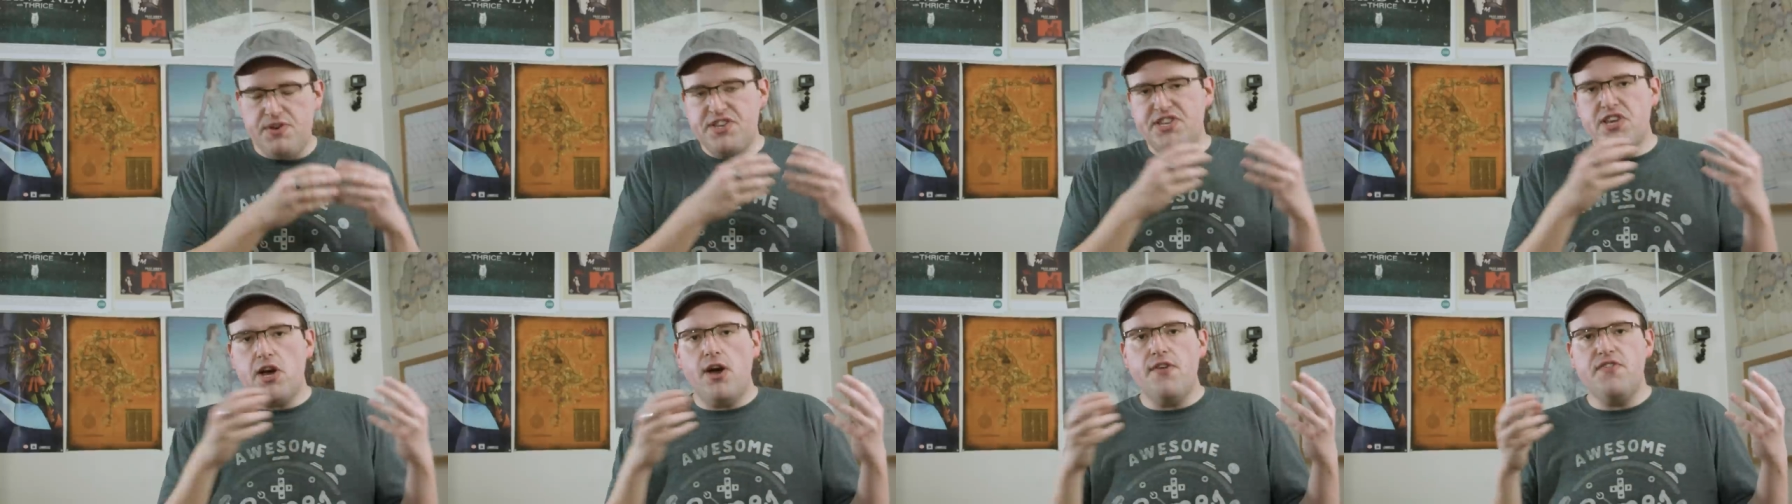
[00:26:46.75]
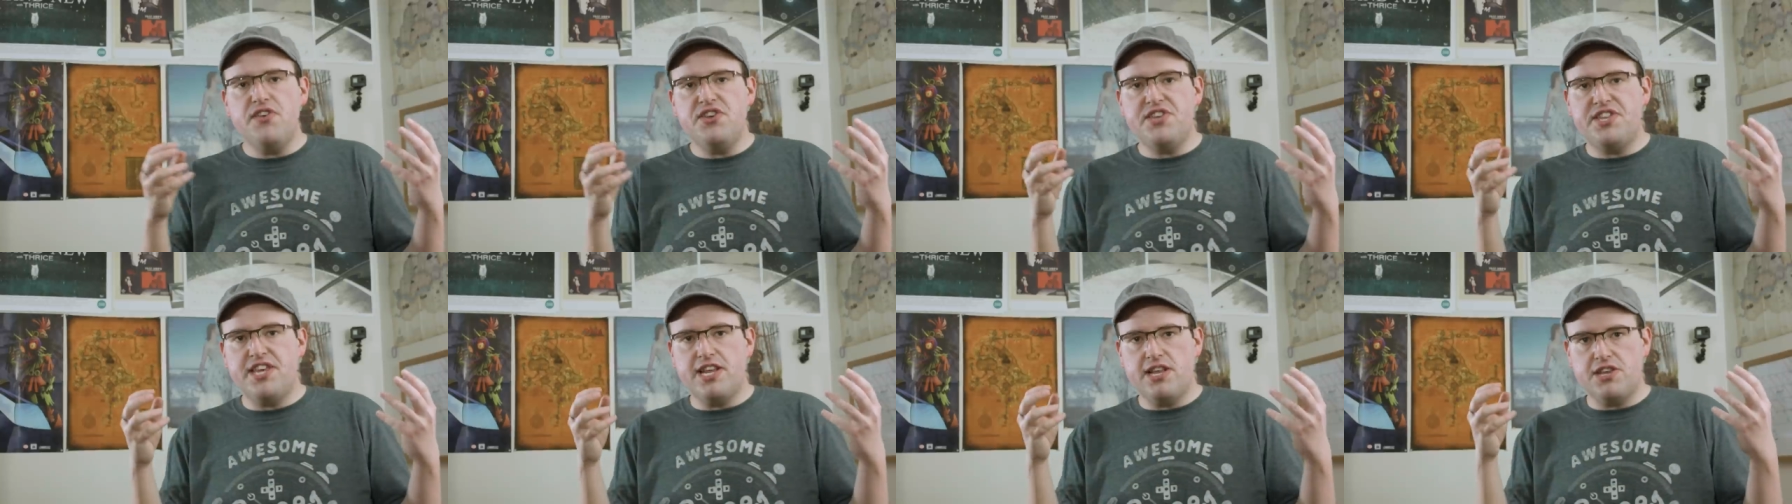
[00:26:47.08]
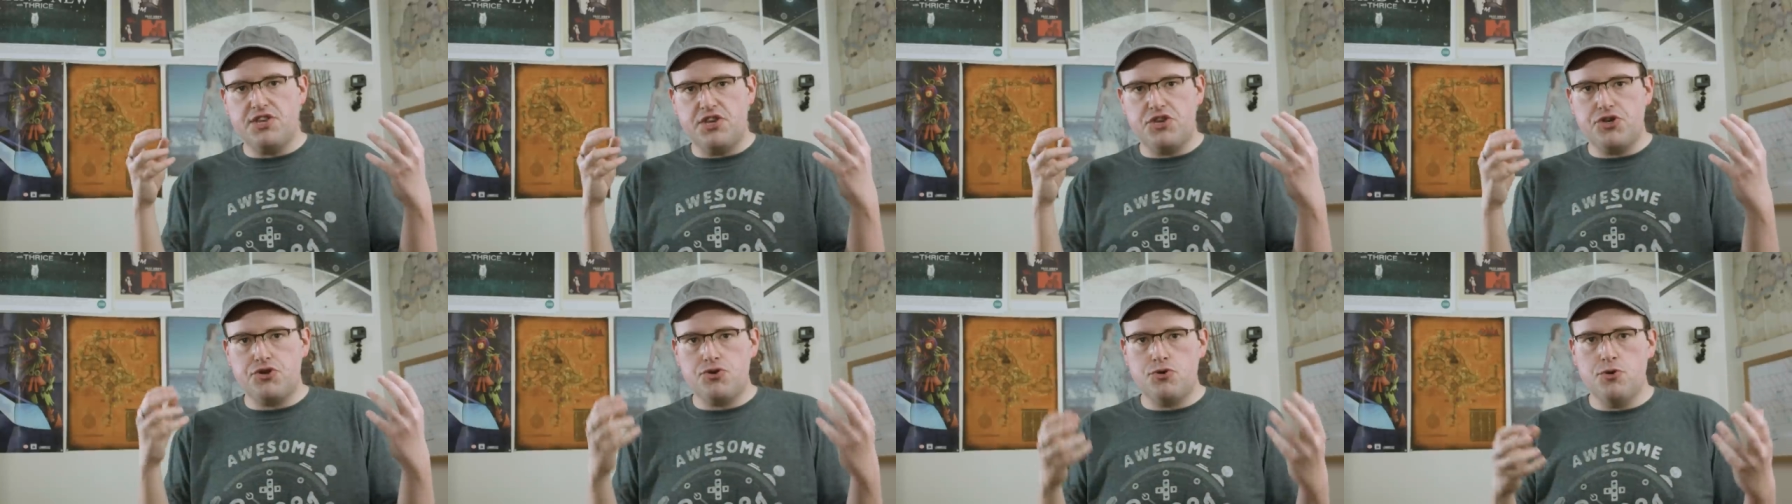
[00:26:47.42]
We saw in these
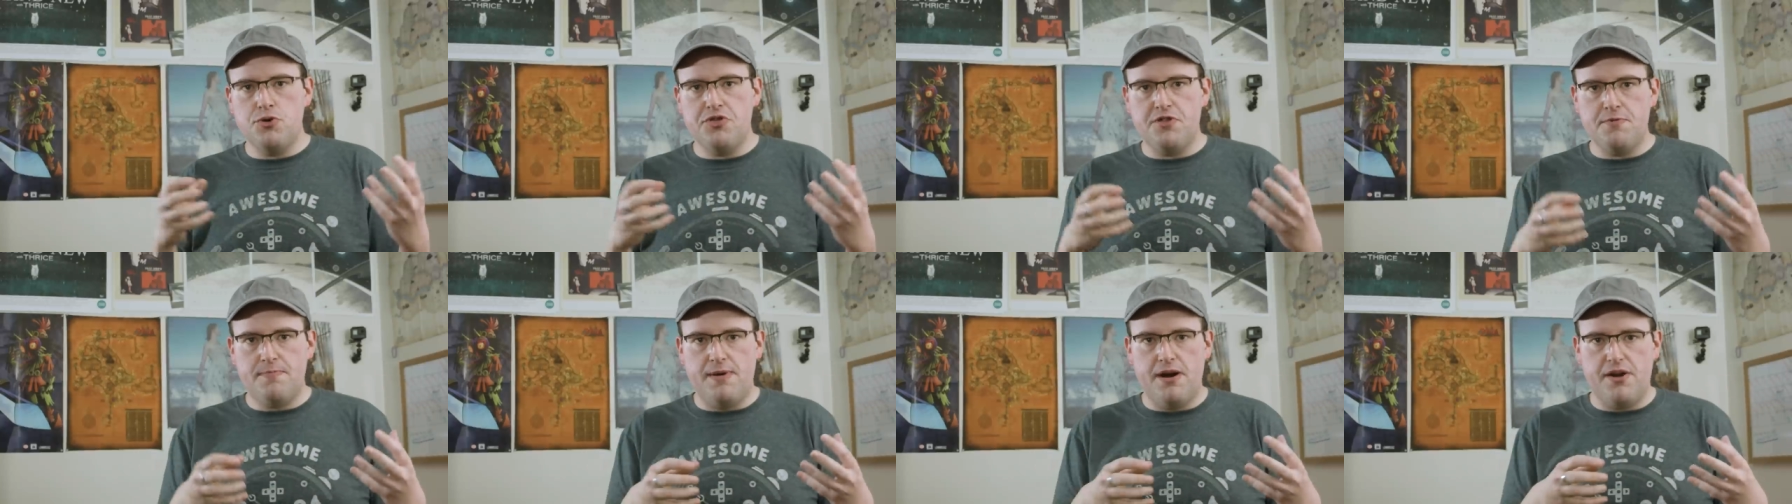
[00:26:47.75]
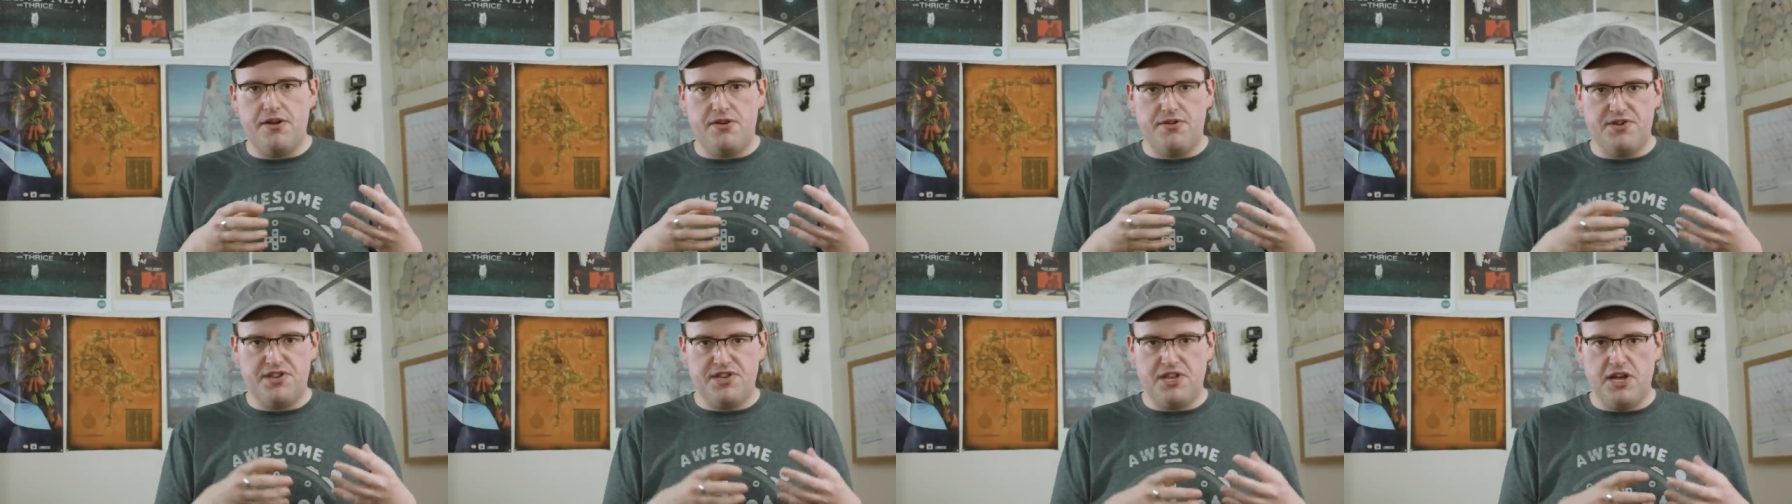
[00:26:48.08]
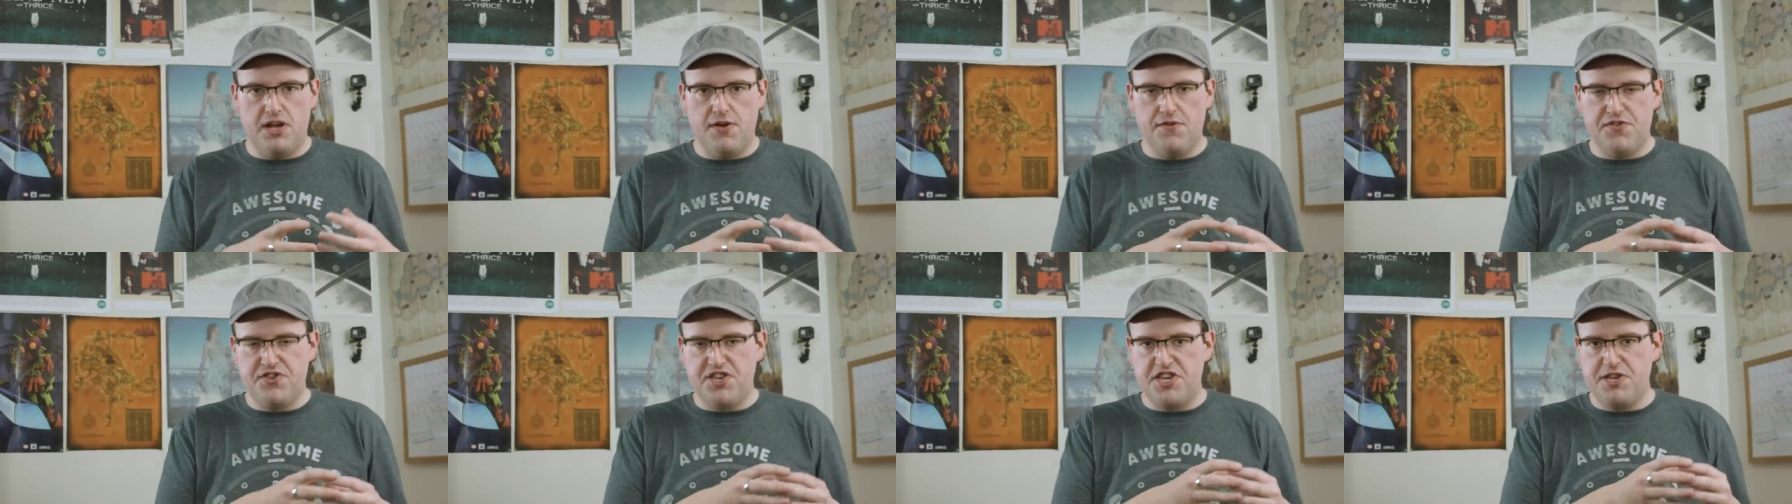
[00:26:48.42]
things a truth about ourselves